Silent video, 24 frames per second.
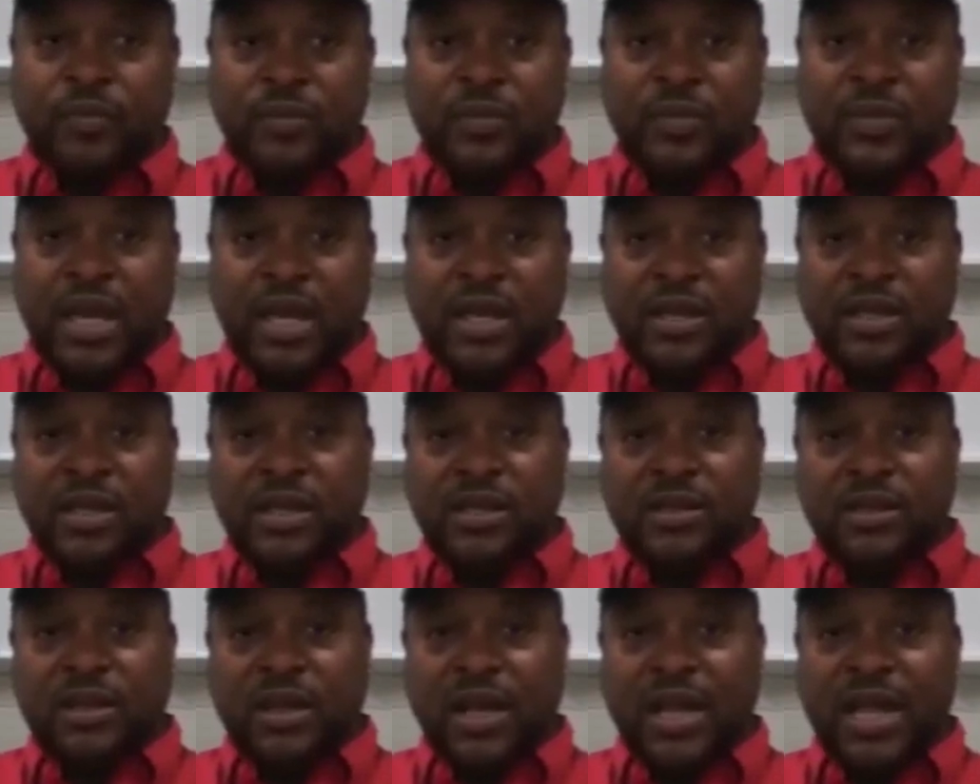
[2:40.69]
take
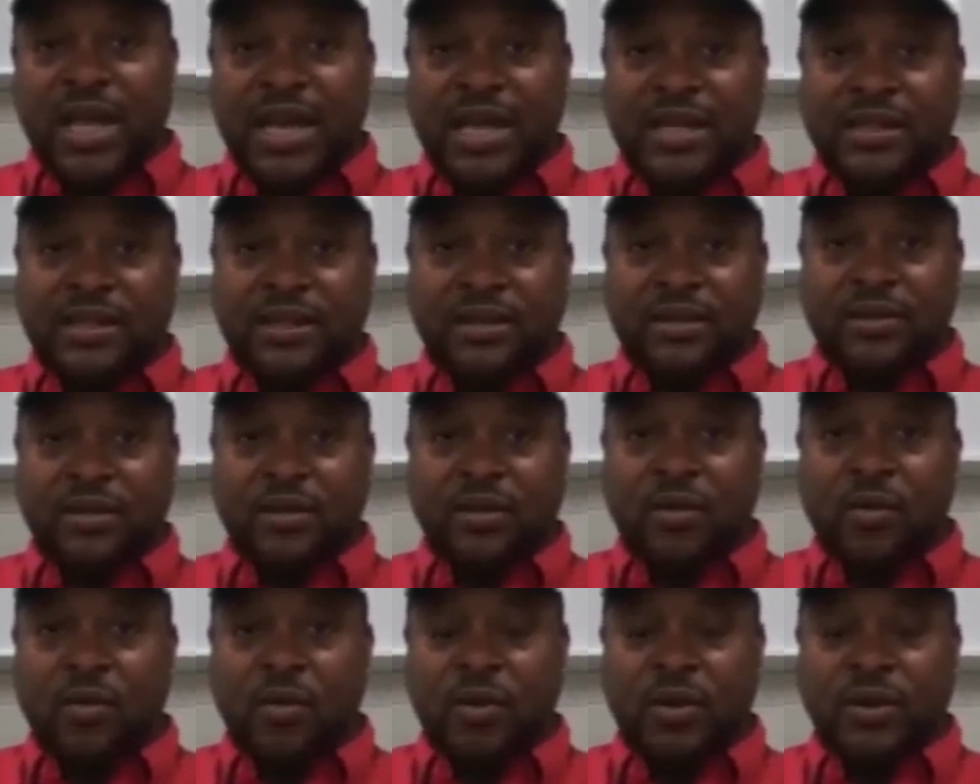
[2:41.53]
these classes or
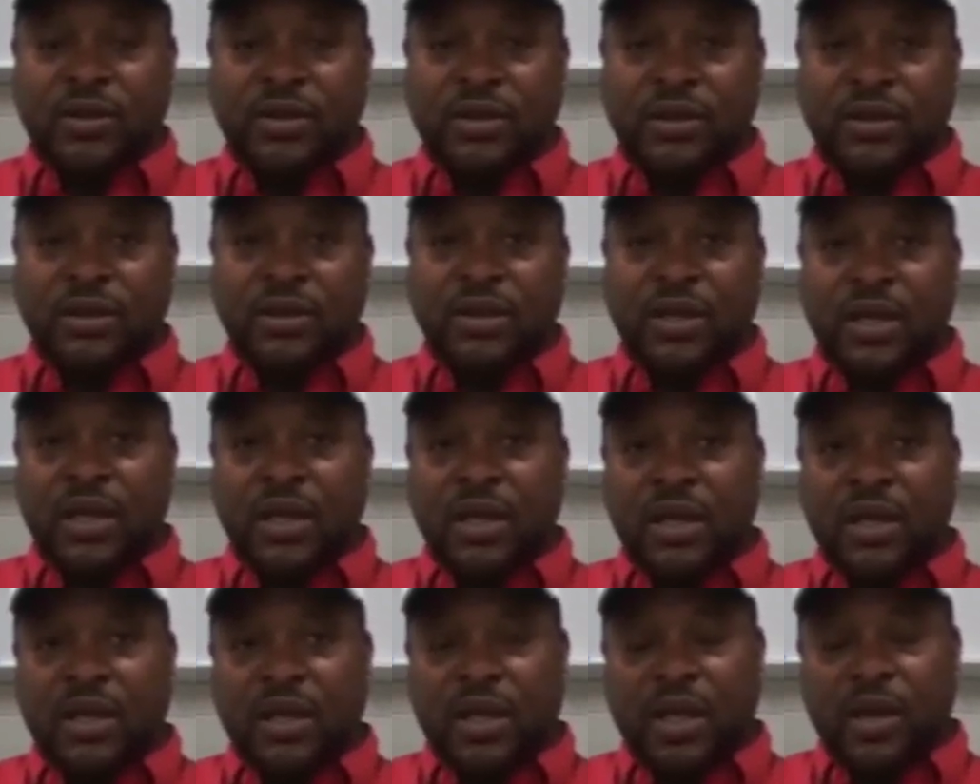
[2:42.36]
courses,
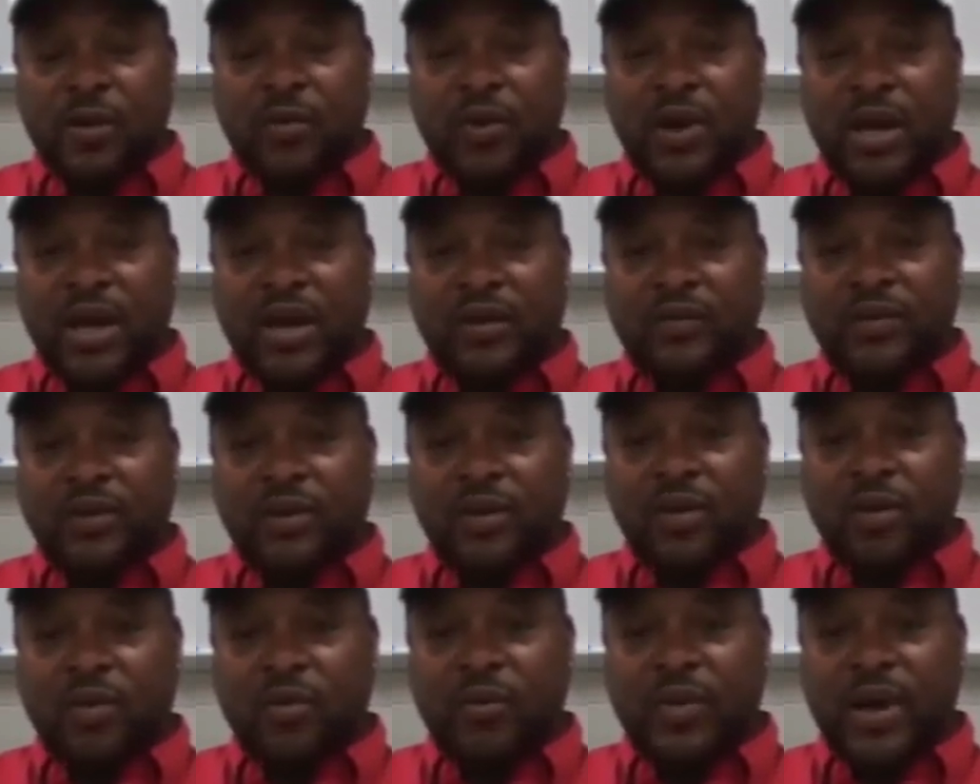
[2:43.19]
they will have to
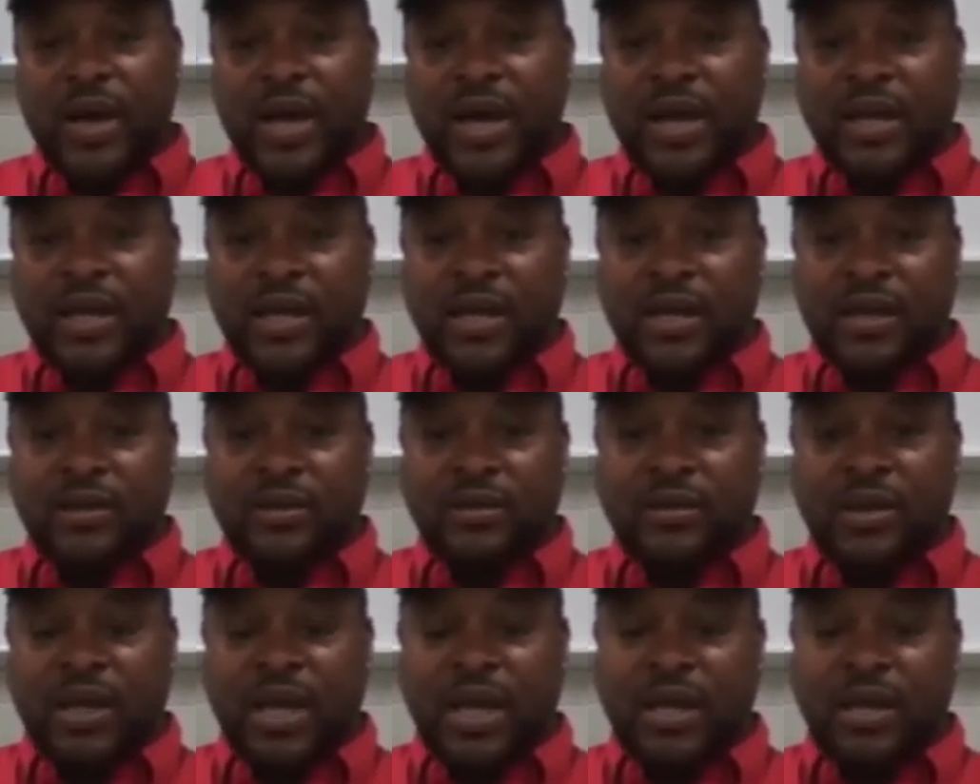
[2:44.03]
go back and